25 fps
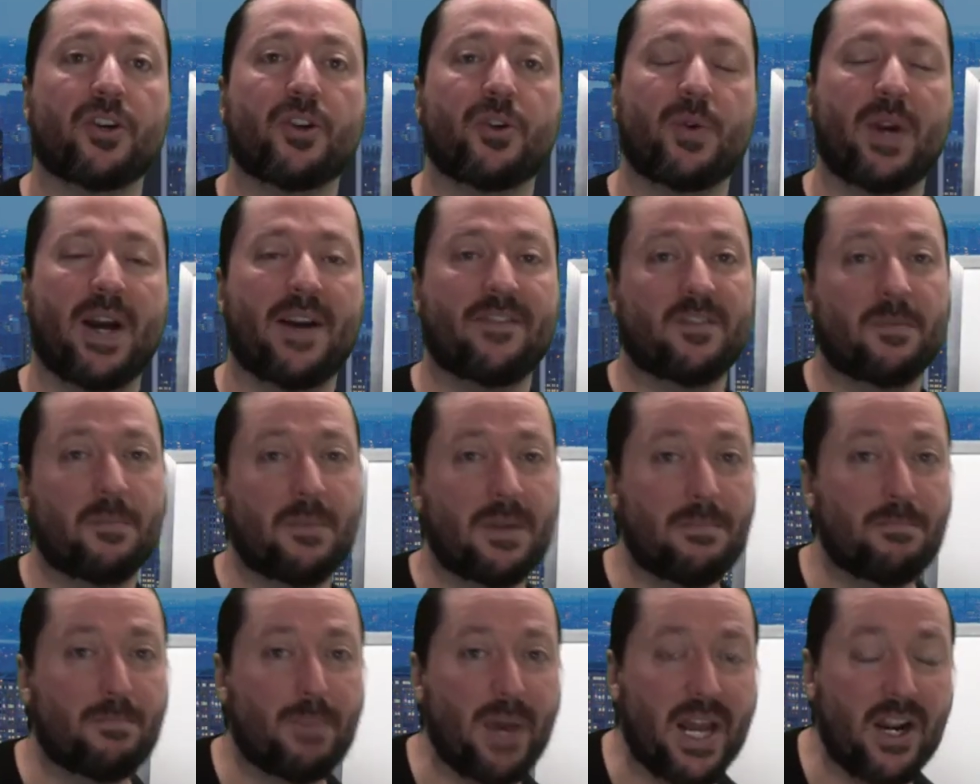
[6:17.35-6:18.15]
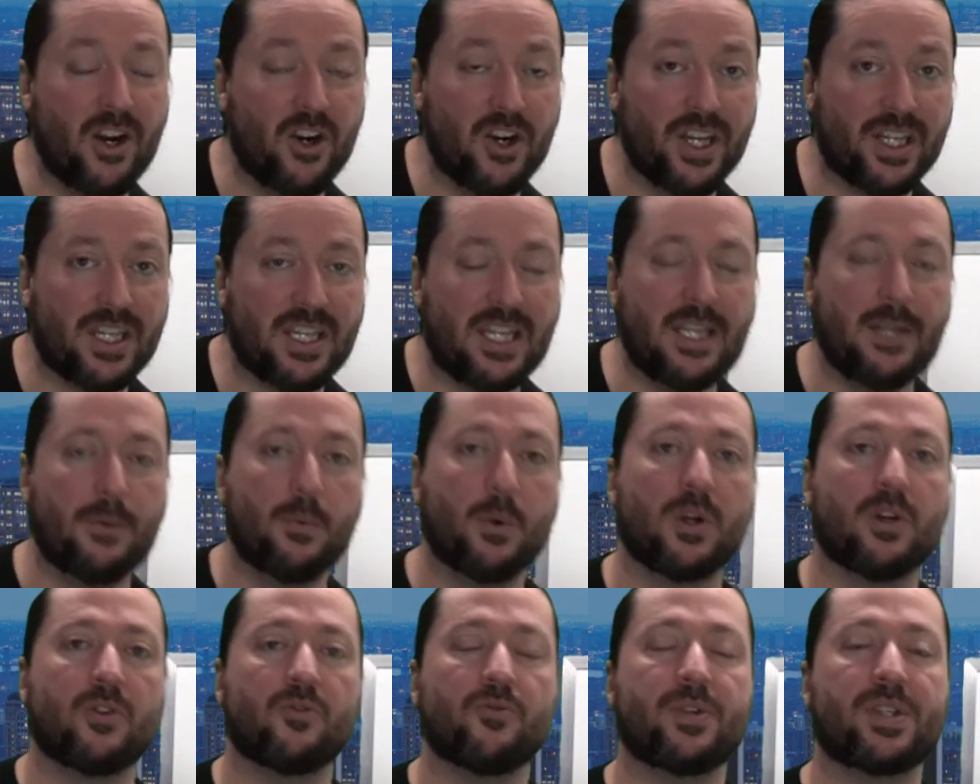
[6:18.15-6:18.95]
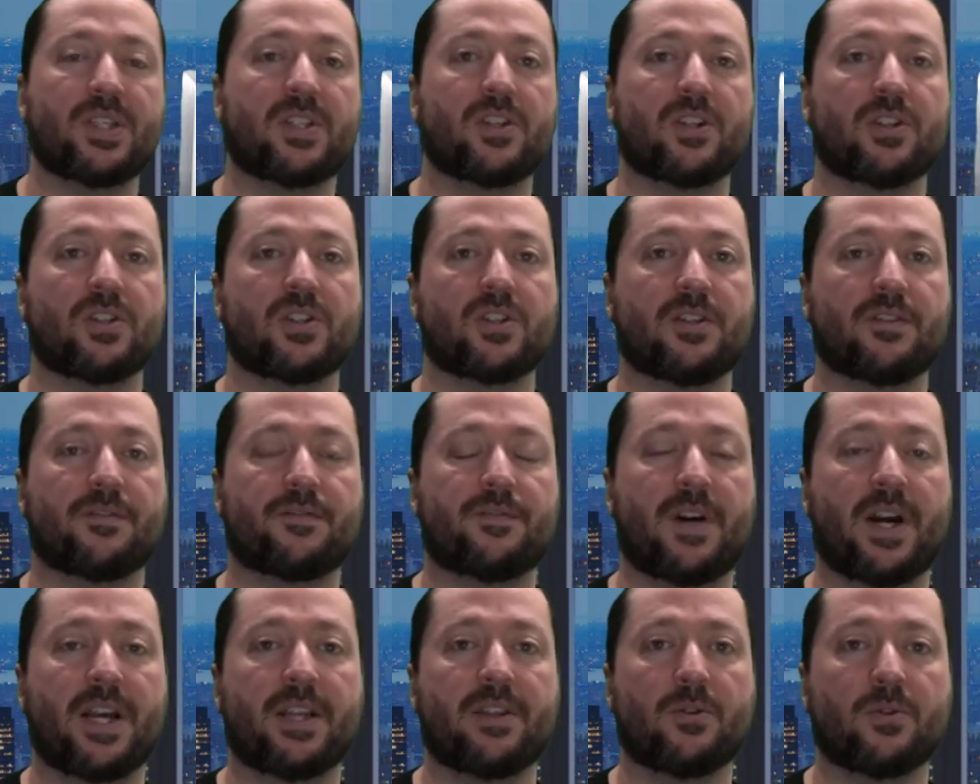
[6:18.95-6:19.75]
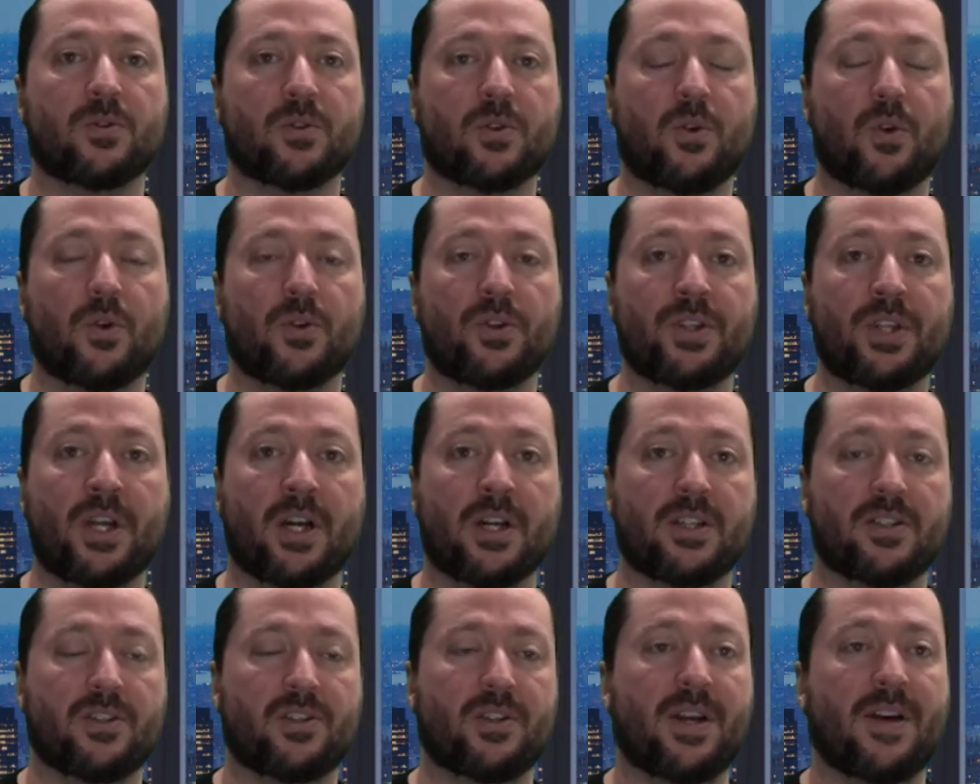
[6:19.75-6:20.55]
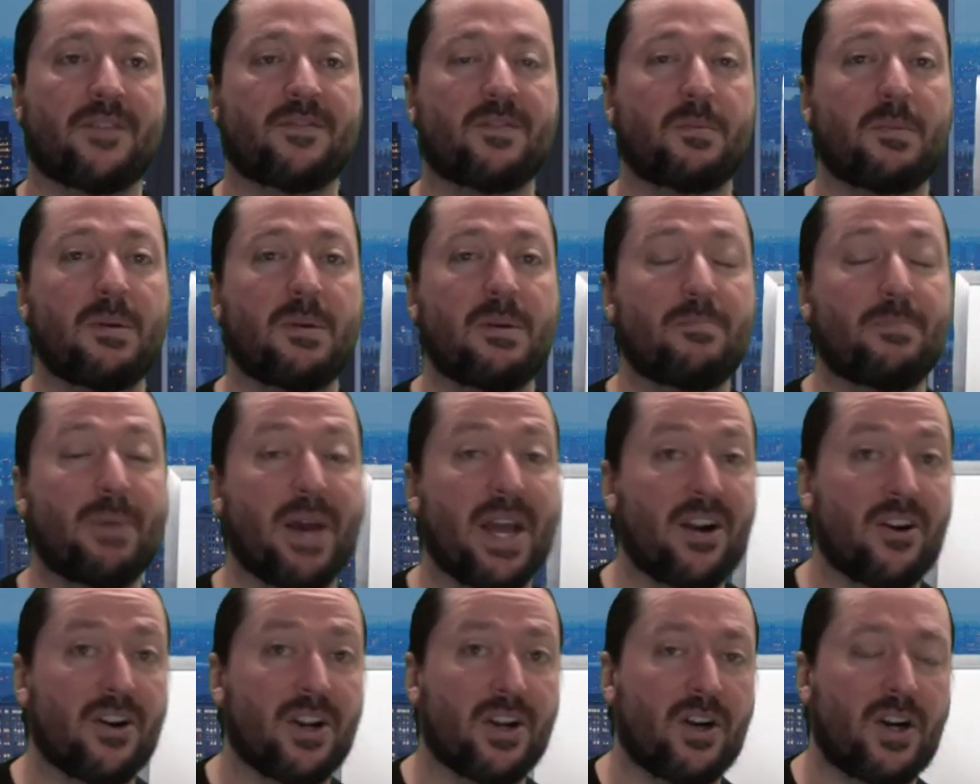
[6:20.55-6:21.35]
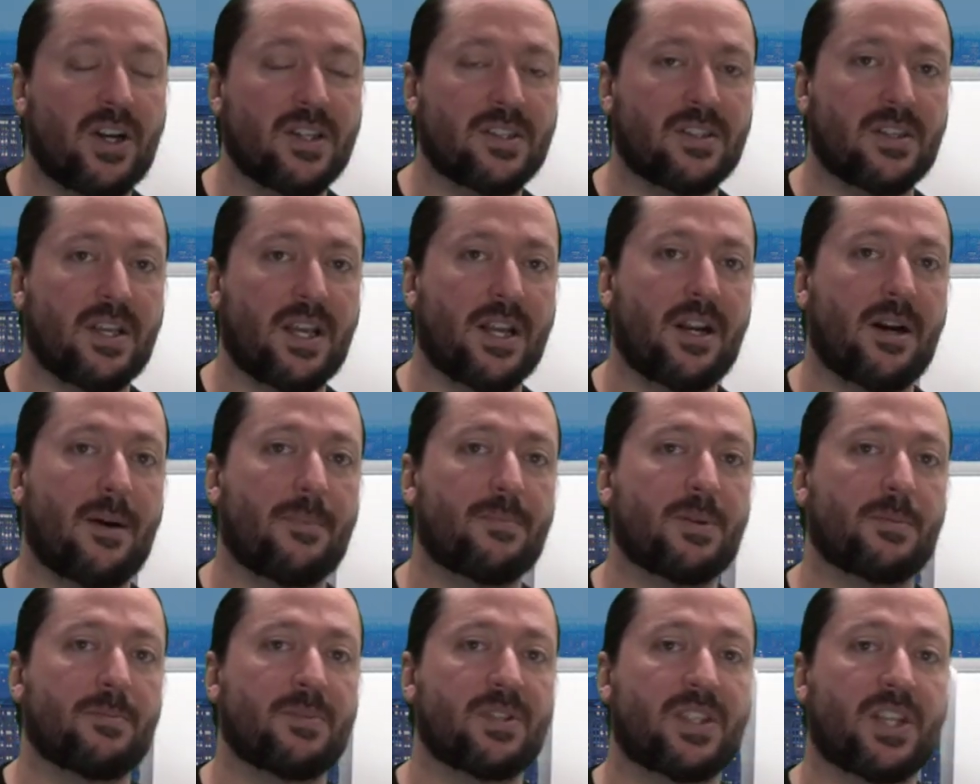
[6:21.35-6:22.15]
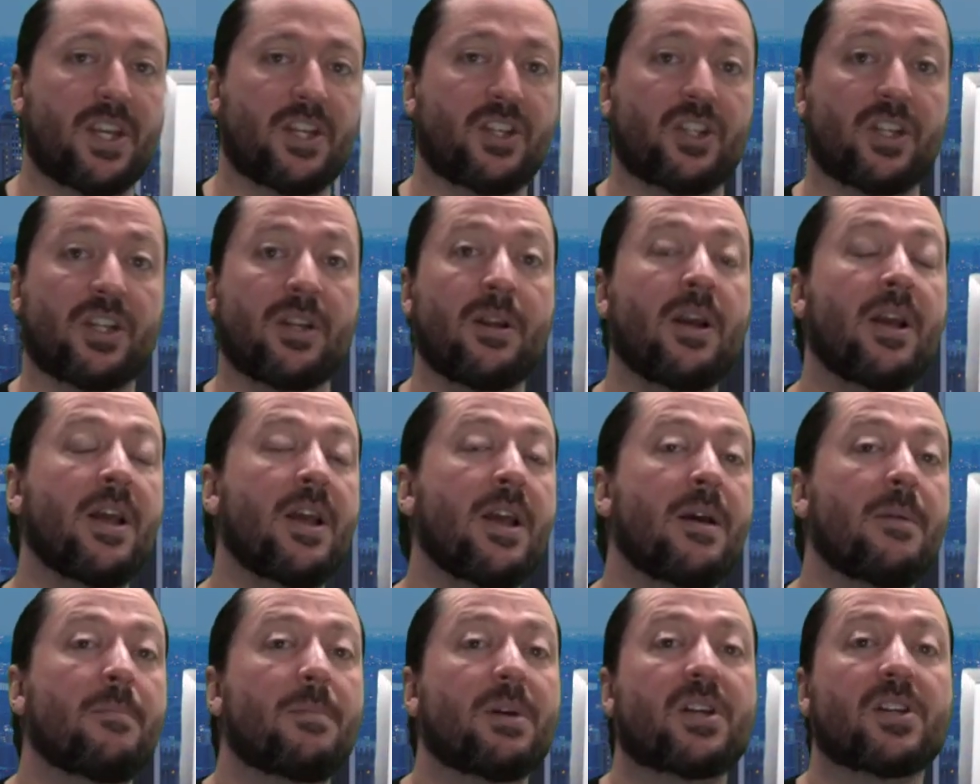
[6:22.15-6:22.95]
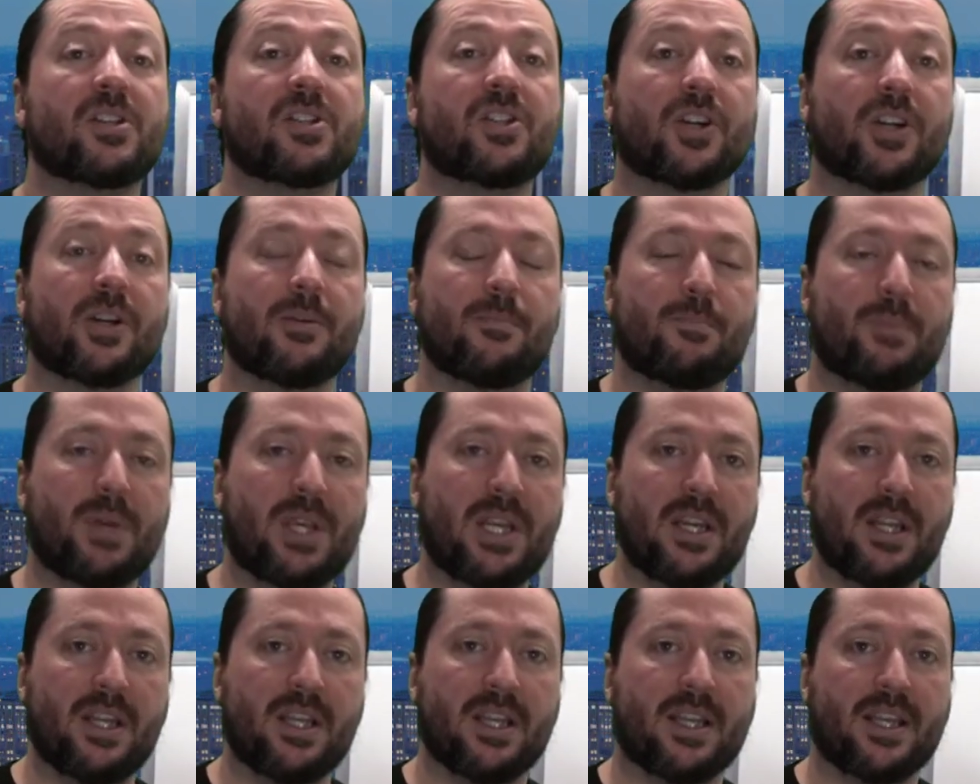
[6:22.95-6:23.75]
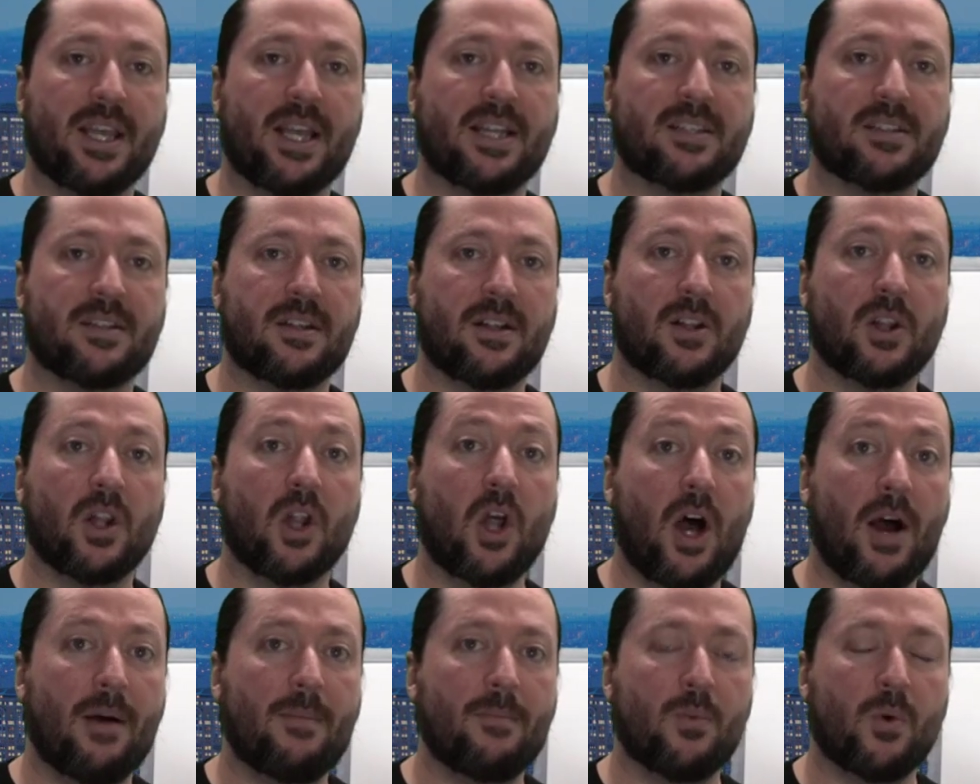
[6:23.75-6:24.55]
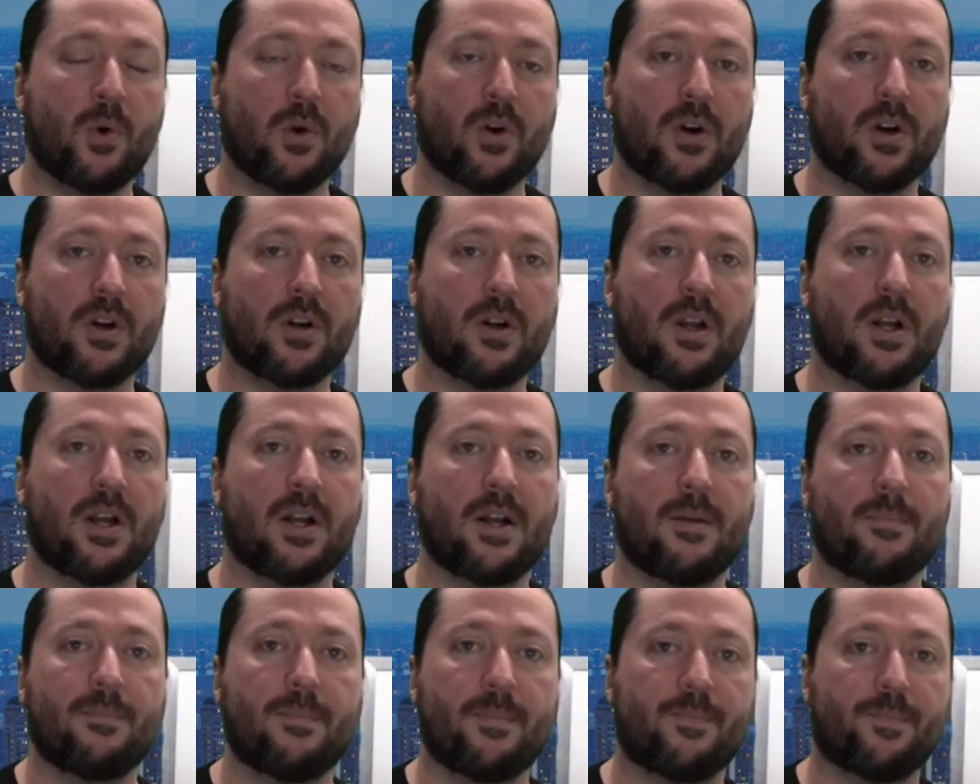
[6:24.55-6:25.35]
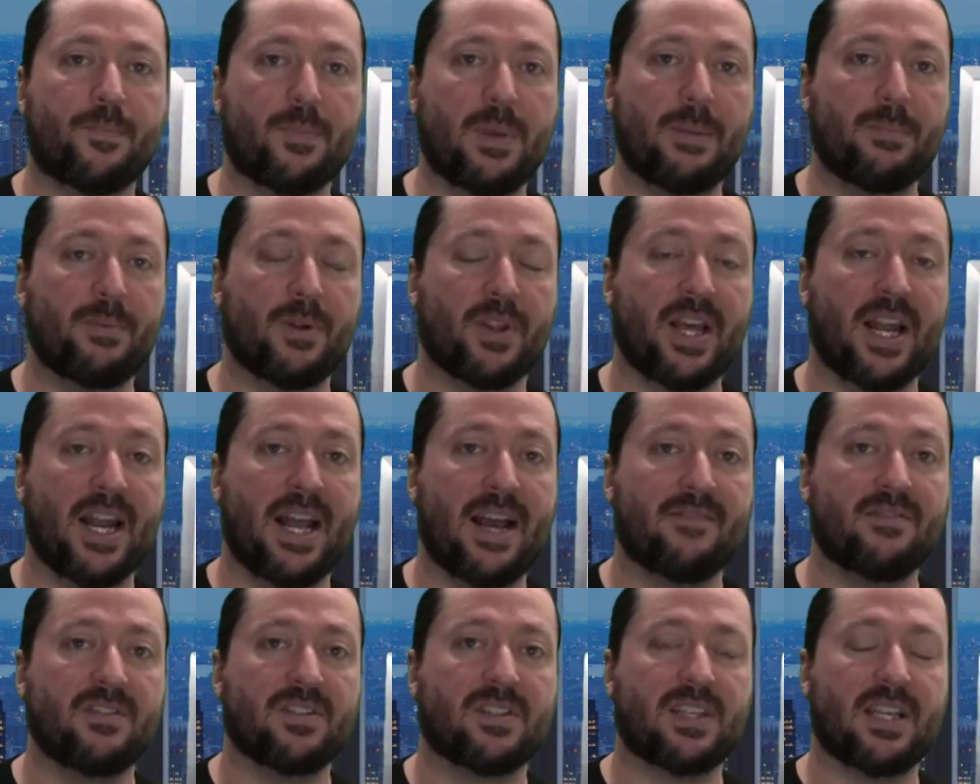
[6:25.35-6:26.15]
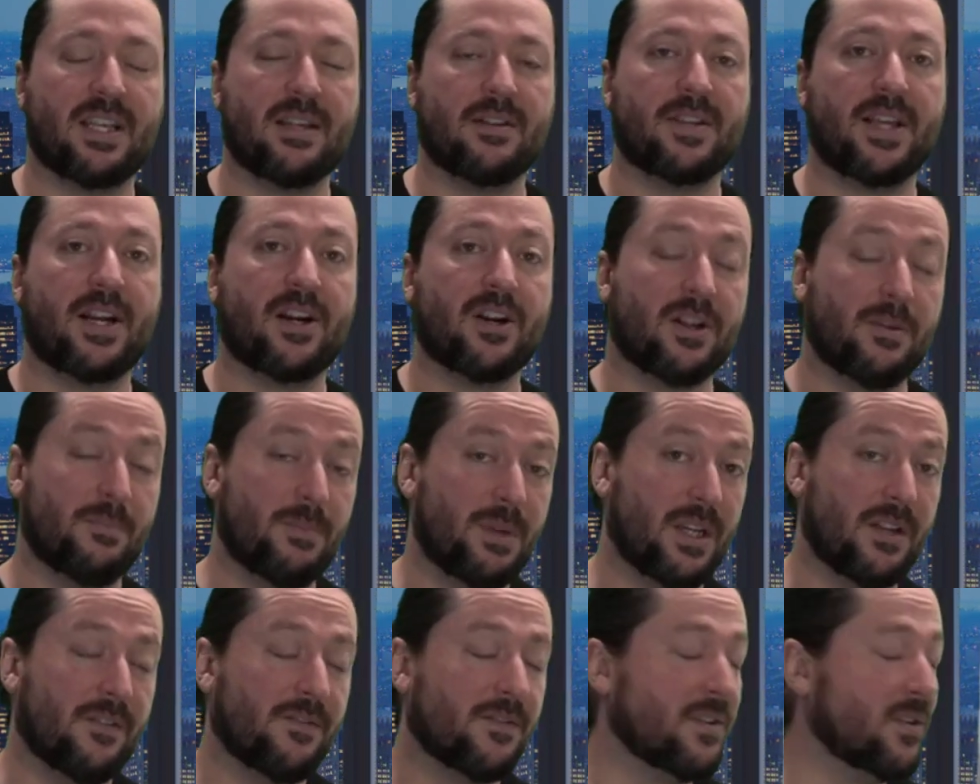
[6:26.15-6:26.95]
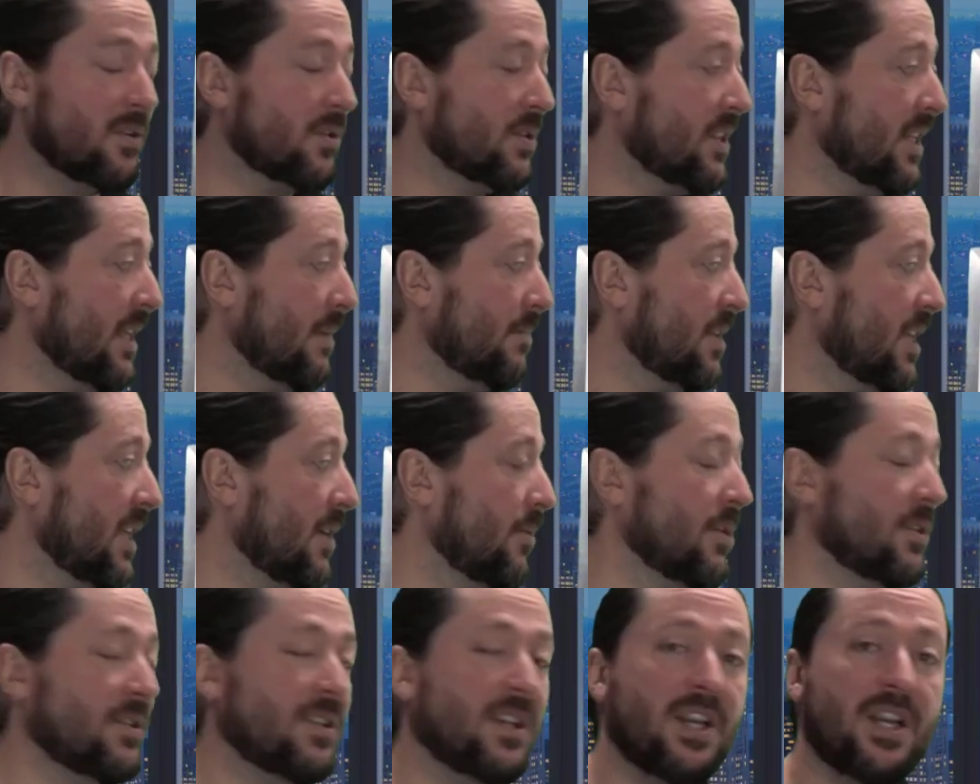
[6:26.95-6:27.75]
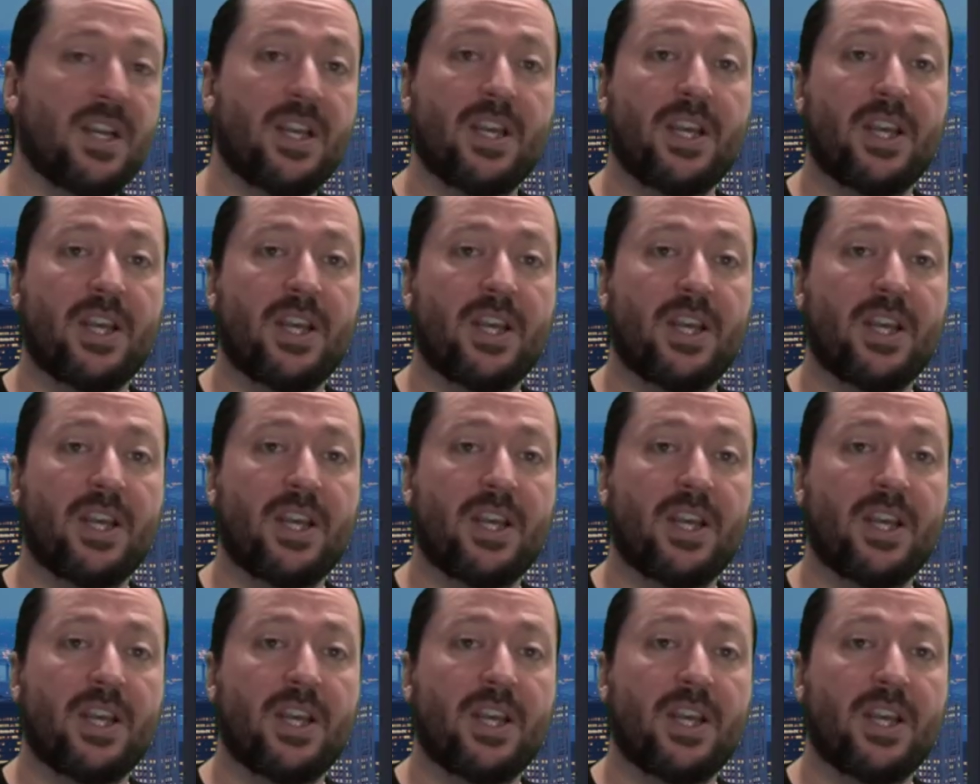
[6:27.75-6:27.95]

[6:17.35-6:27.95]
You have to be better at keyword research to find those golden nuggets. You have to be better at on-site optimization because you're competing against a lot more people that have the same, that are competing for those same keywords.